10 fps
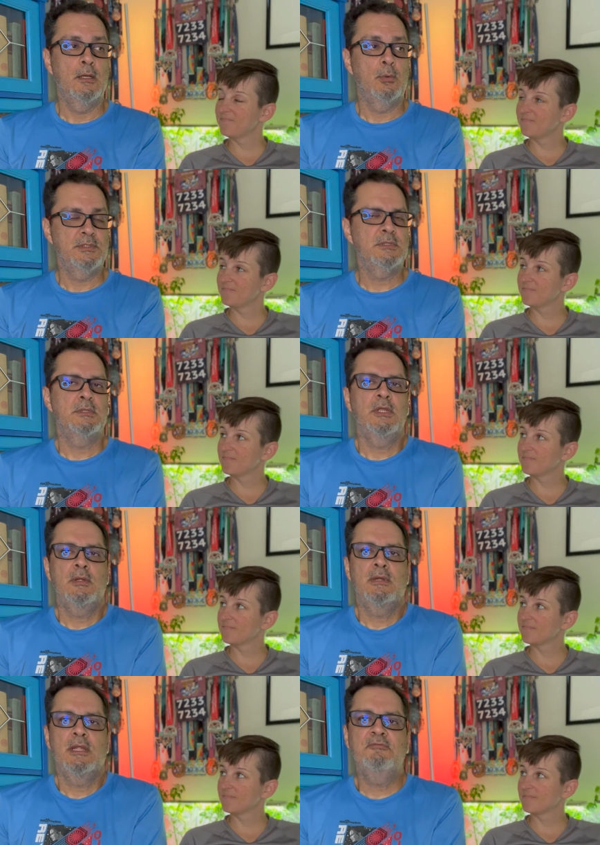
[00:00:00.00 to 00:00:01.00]
Speaker 1: Which, you know,
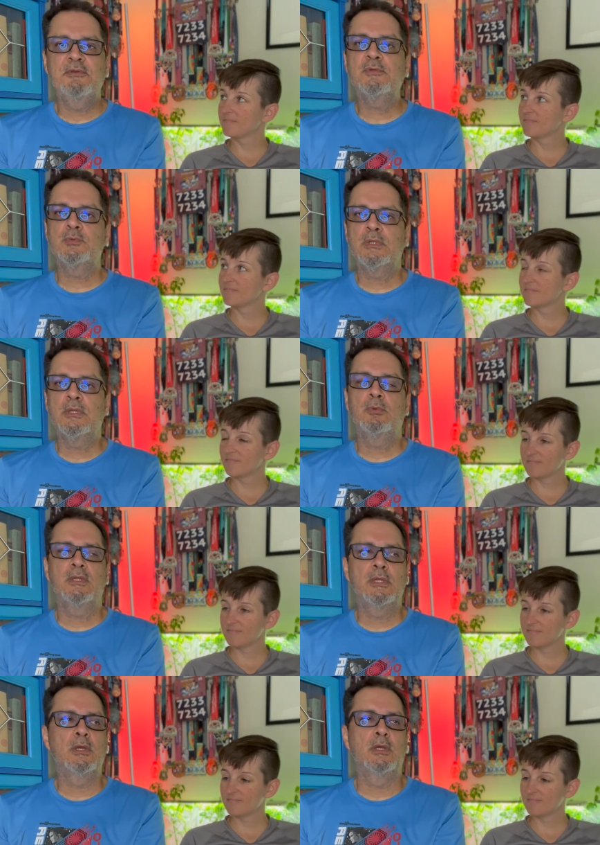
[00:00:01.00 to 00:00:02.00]
it feels really,
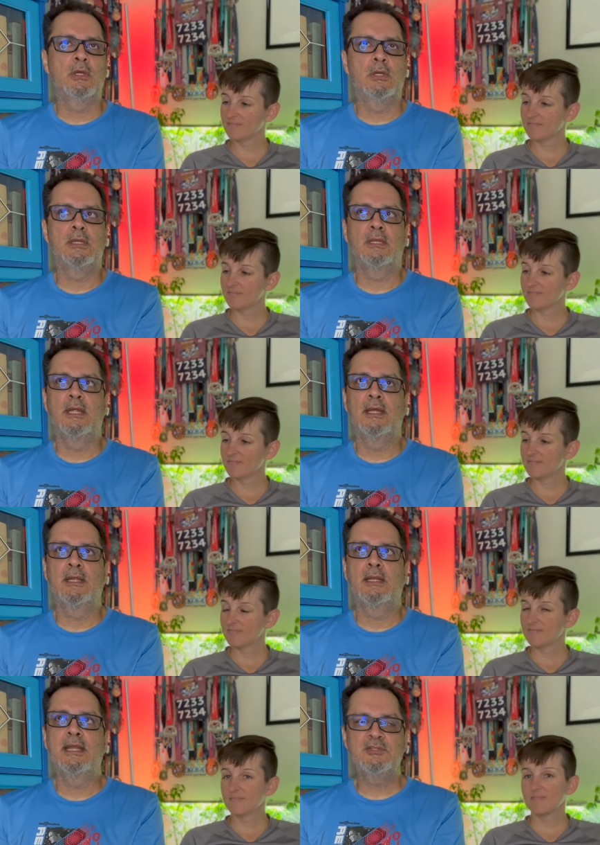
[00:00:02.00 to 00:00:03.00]
really good. And
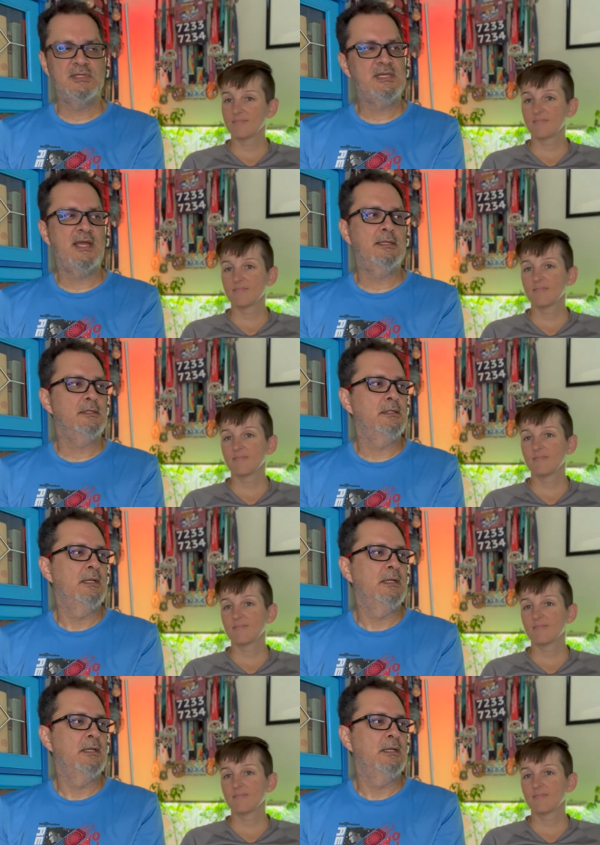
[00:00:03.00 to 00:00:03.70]
it's just kind of,